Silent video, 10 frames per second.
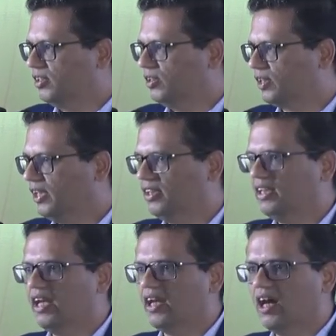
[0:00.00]
Okay,
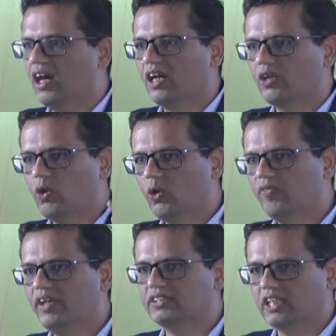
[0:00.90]
there are
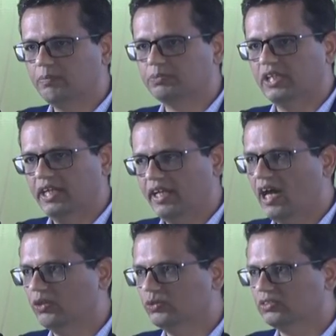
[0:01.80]
always ups and
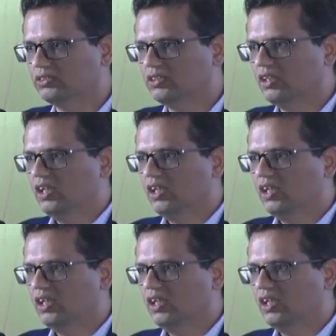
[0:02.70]
downs